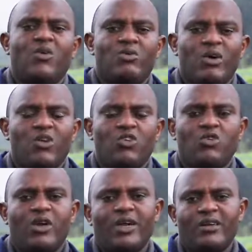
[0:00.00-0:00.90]
We are going to
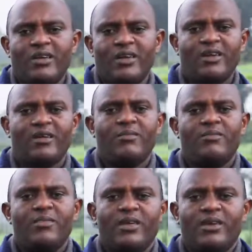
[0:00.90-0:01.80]
look at
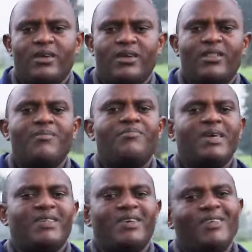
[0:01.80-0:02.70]
the
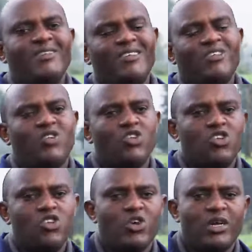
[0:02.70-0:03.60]
pest and disease
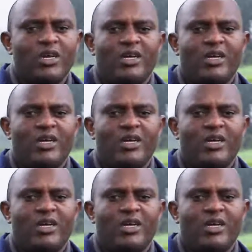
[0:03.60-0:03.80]
control,